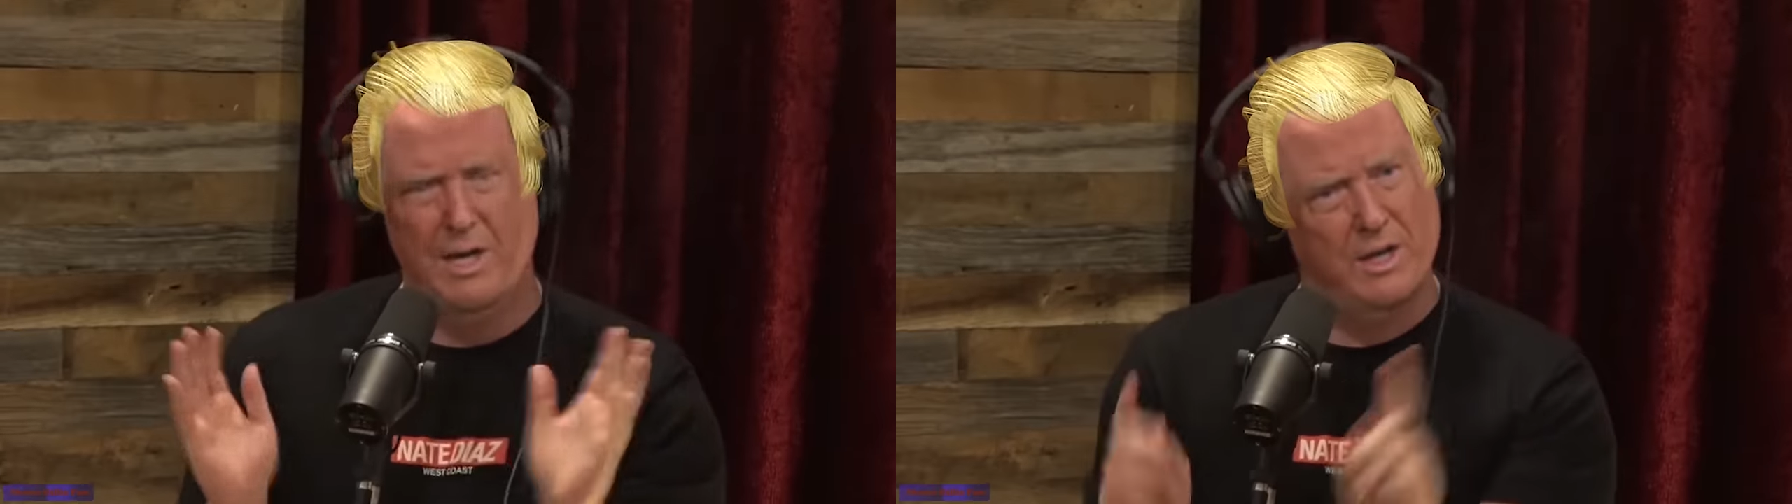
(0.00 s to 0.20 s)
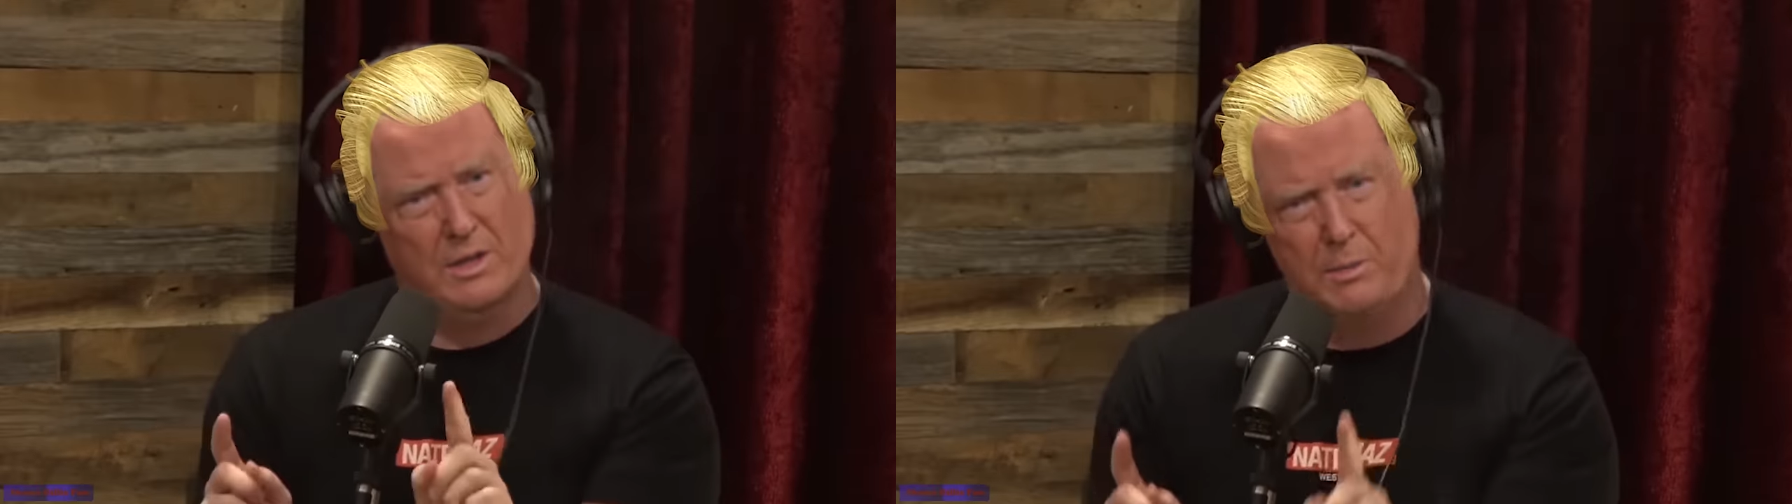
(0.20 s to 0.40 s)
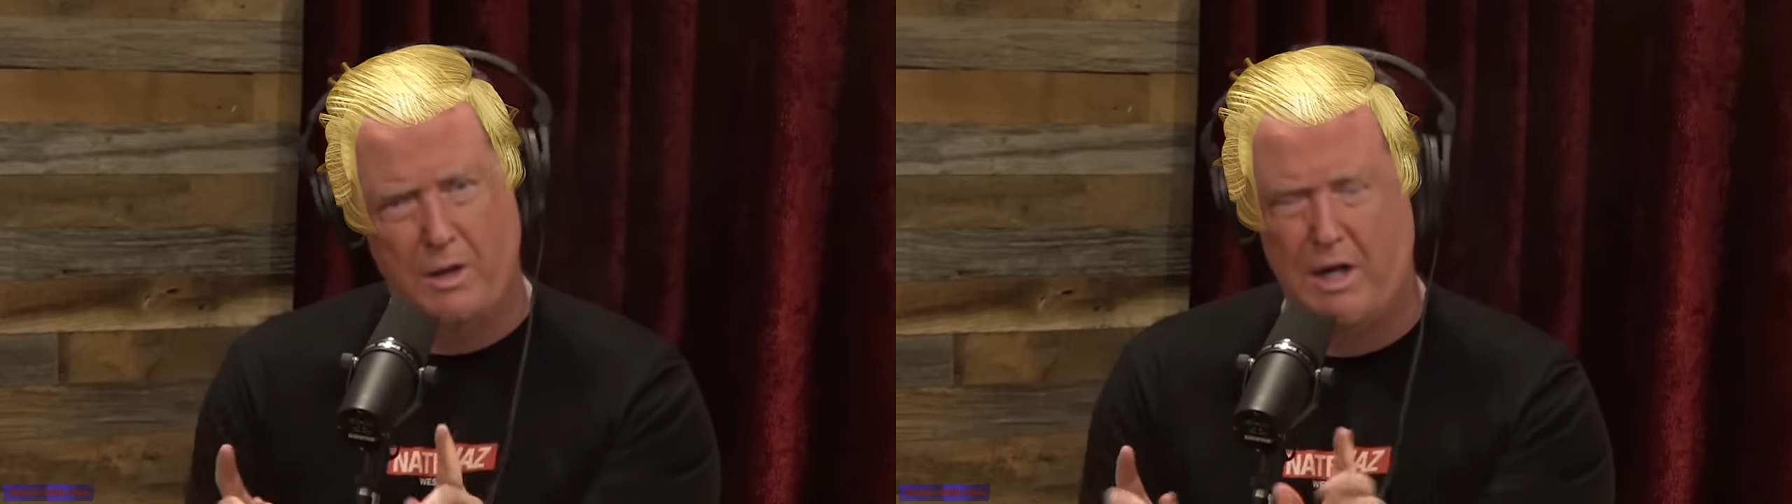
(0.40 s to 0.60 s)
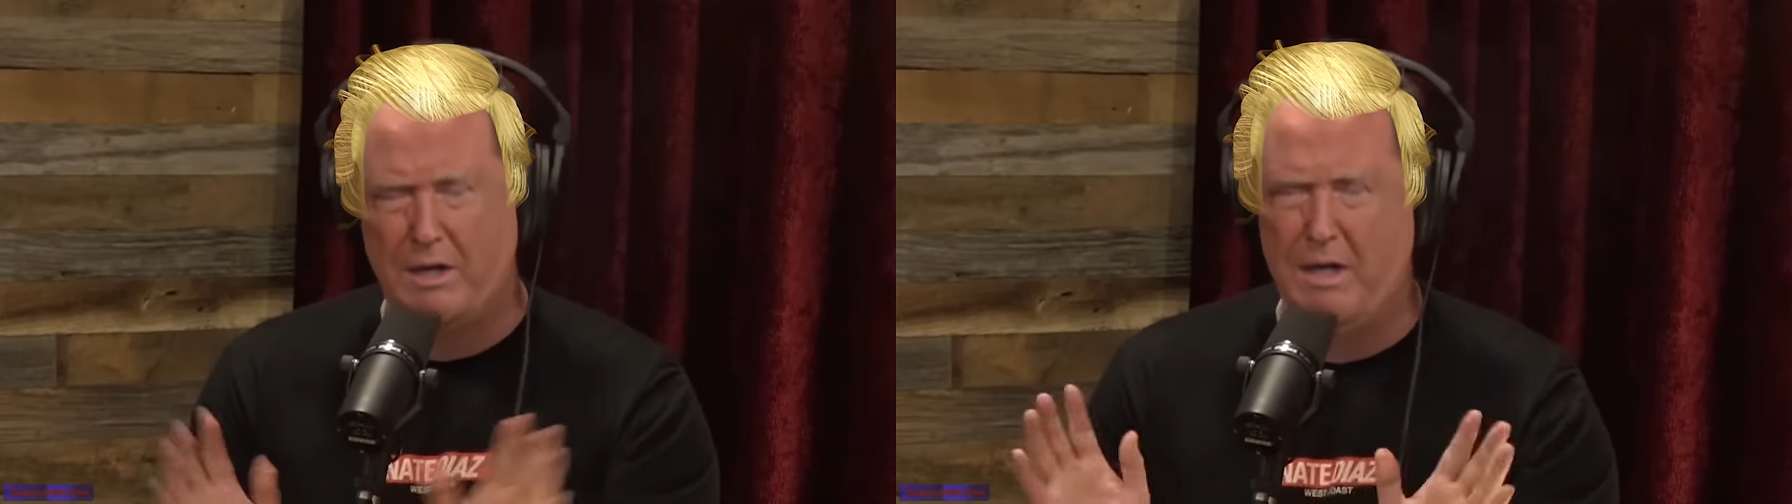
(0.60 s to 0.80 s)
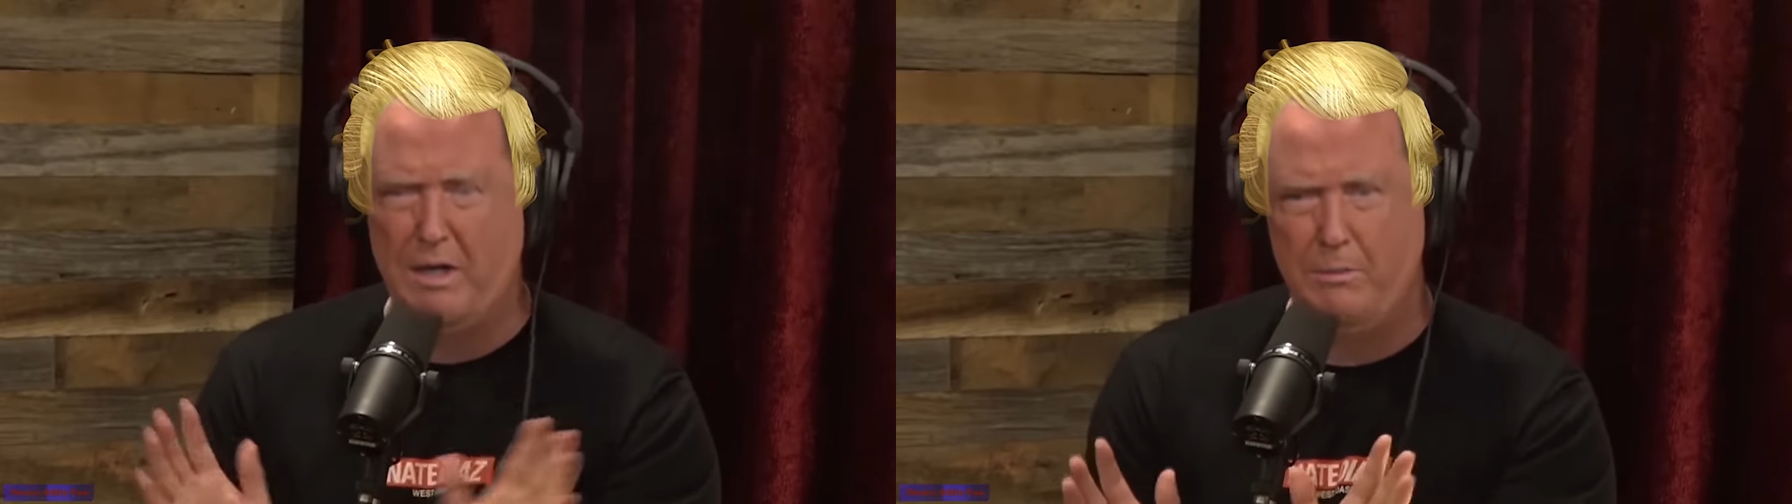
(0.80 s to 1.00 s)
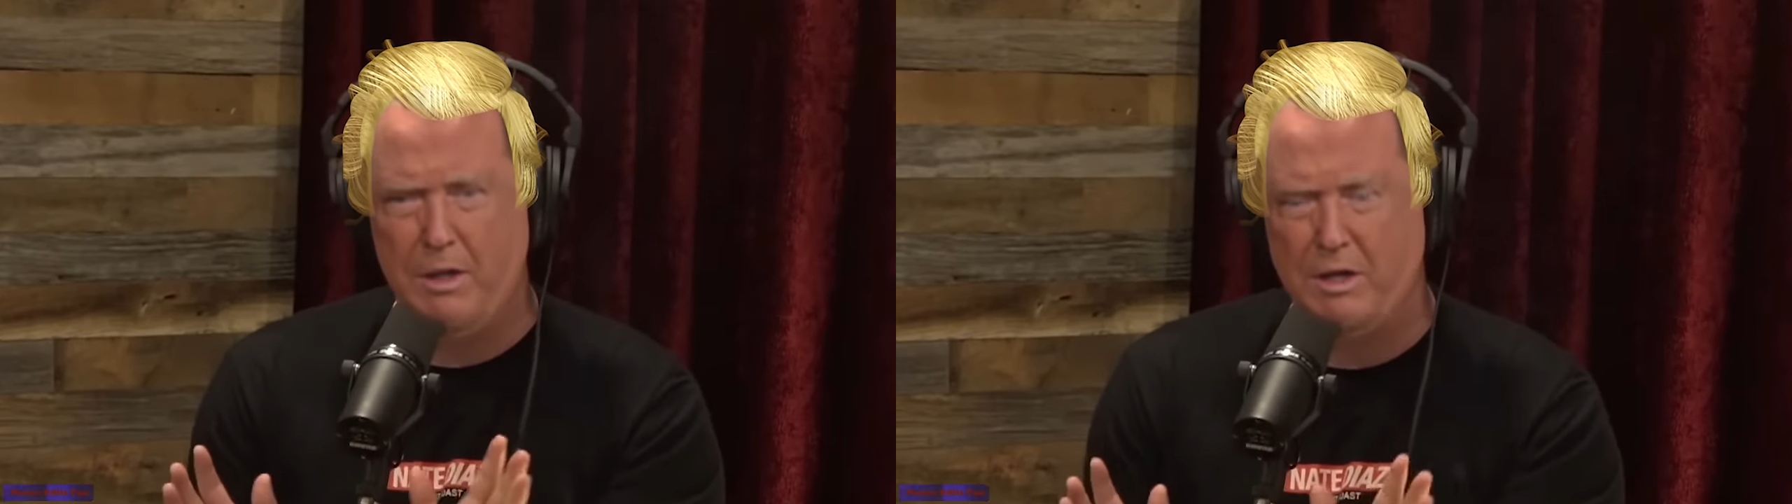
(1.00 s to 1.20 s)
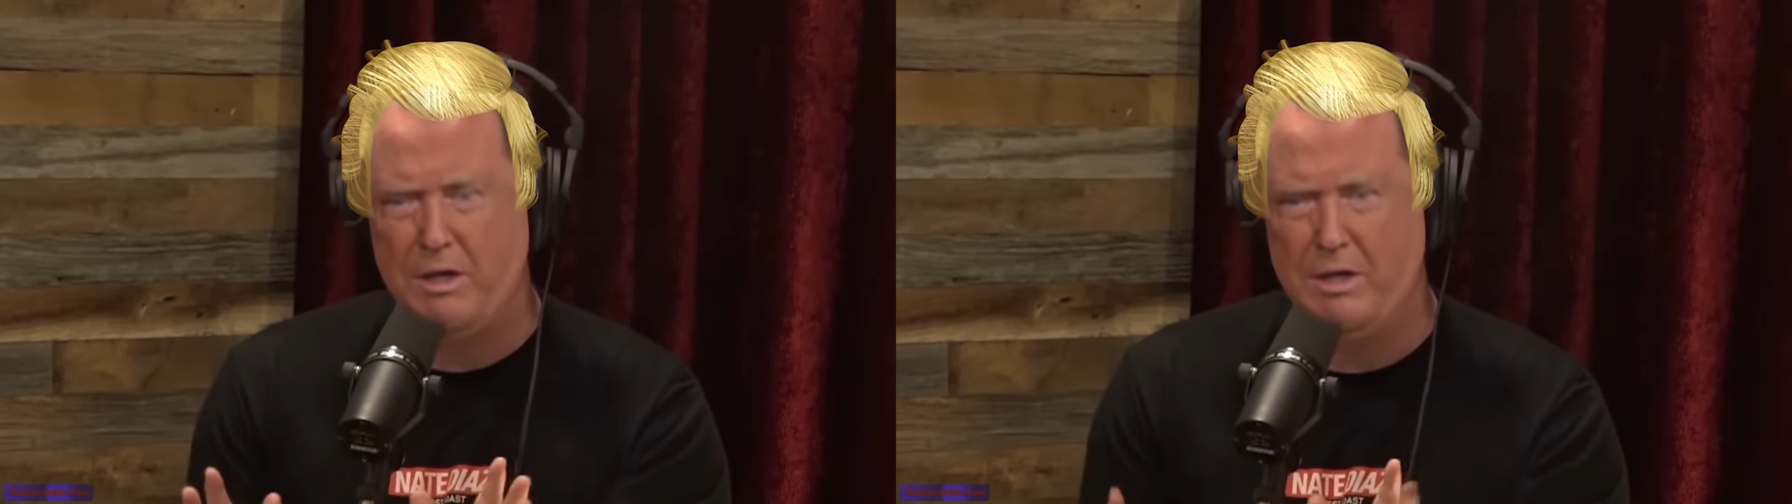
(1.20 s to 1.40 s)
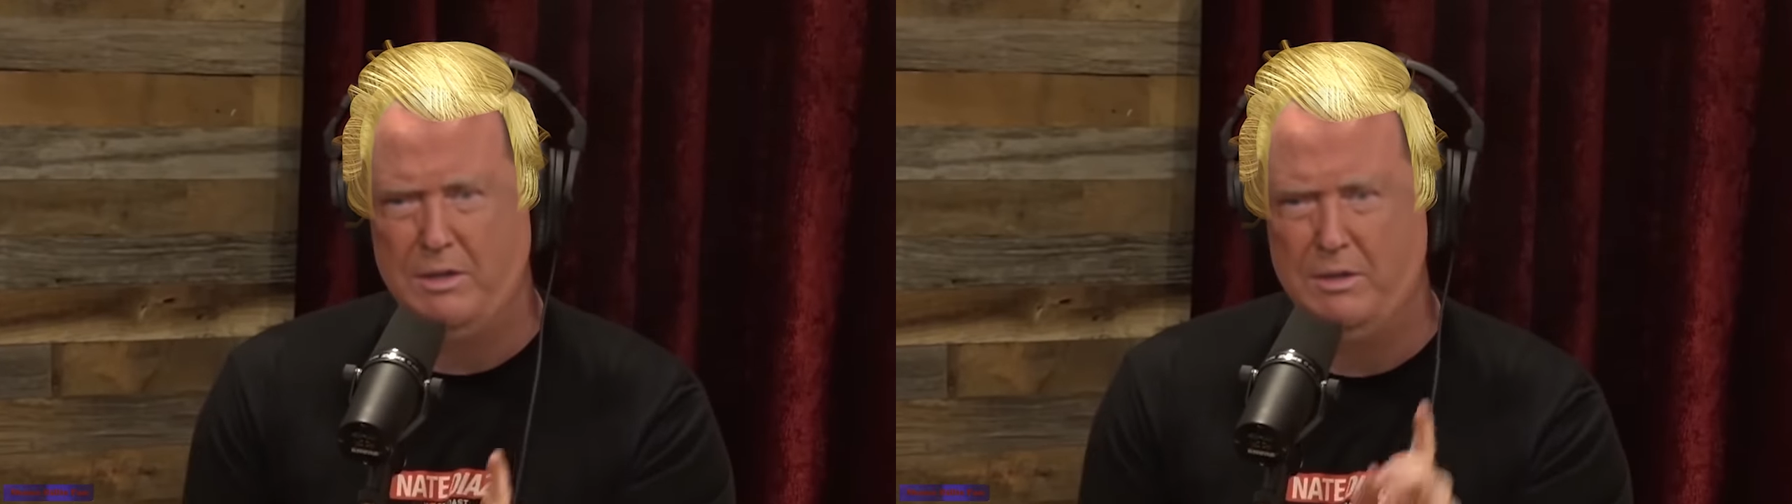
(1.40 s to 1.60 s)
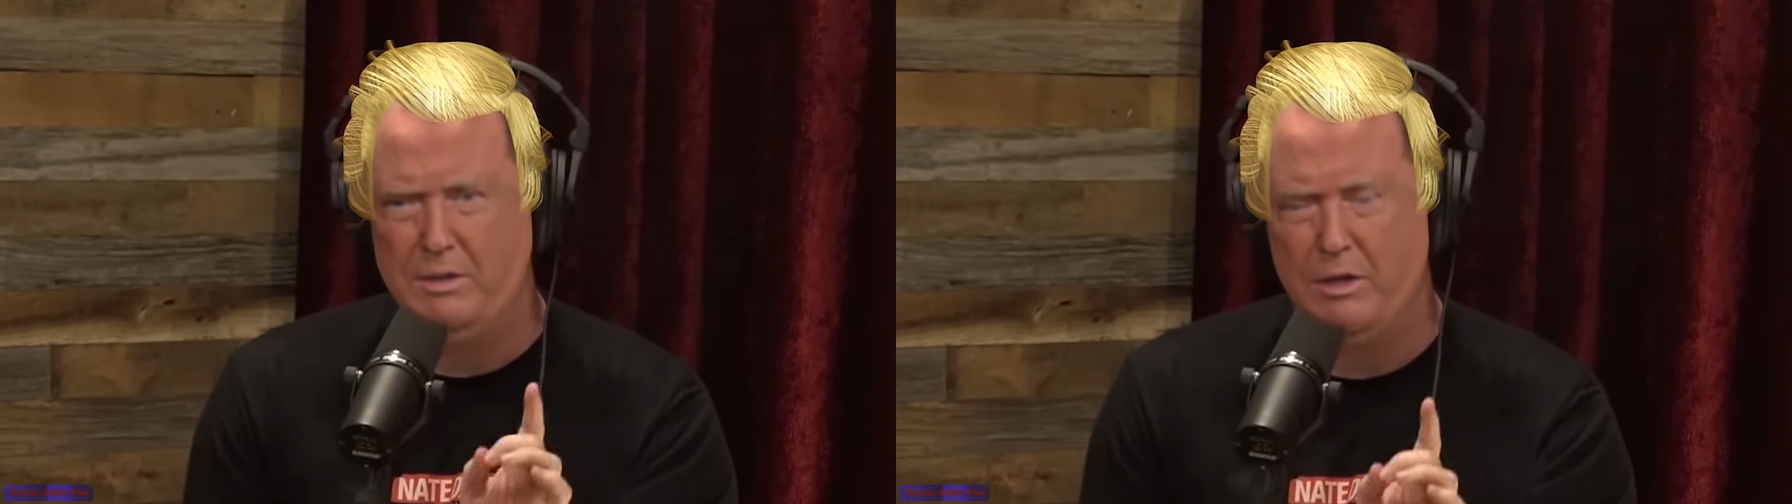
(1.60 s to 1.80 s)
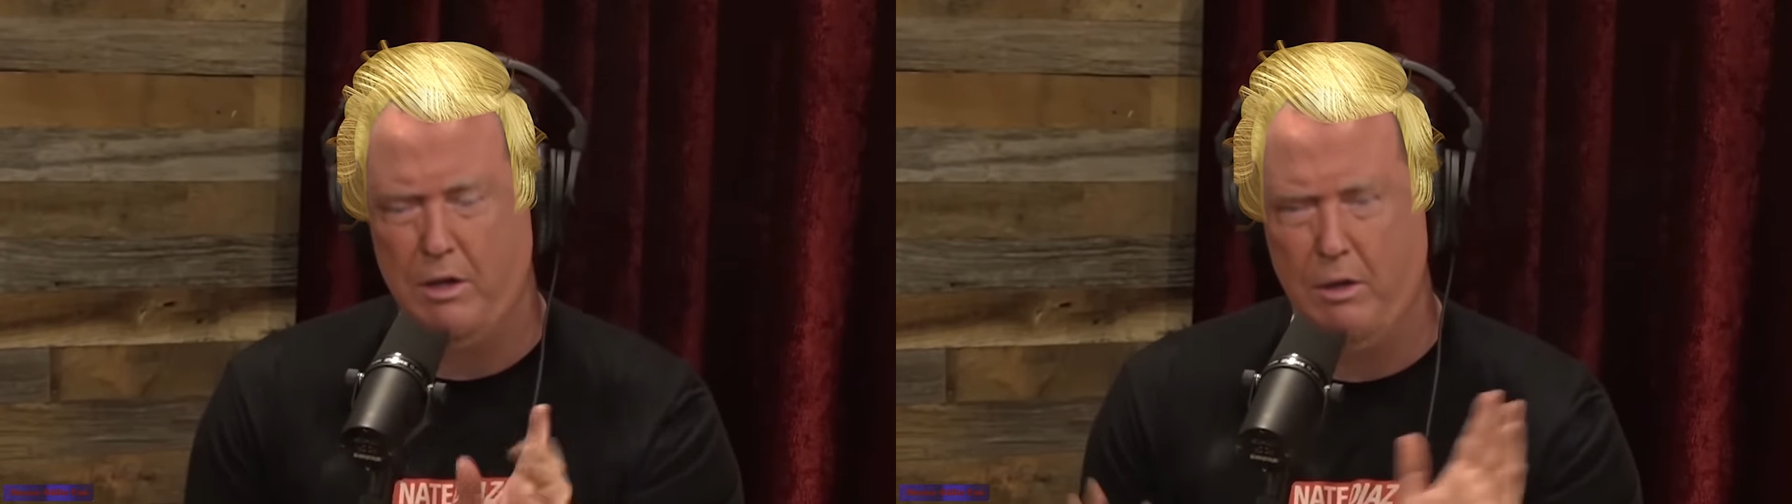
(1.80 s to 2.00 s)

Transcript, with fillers: He's a black guy. Black guys,